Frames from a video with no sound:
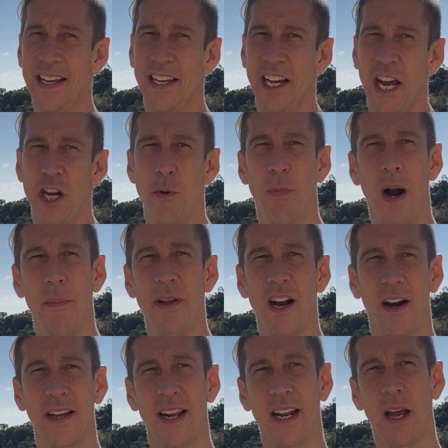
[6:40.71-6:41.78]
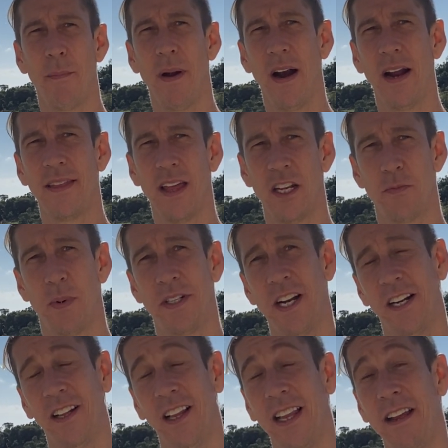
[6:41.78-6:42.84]
and you probably aren't getting a bearing that is
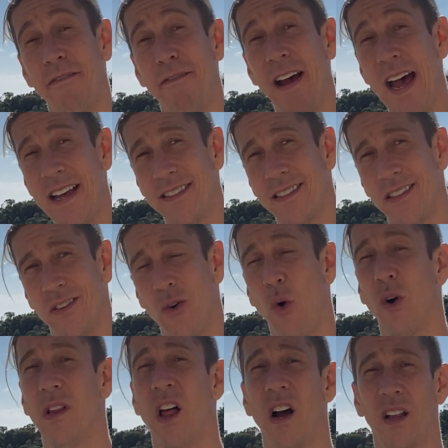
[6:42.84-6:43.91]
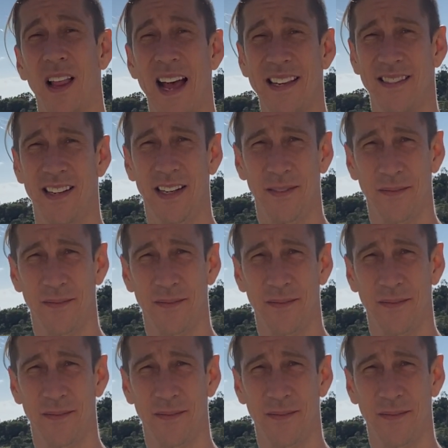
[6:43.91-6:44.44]
particularly fast or long-lasting.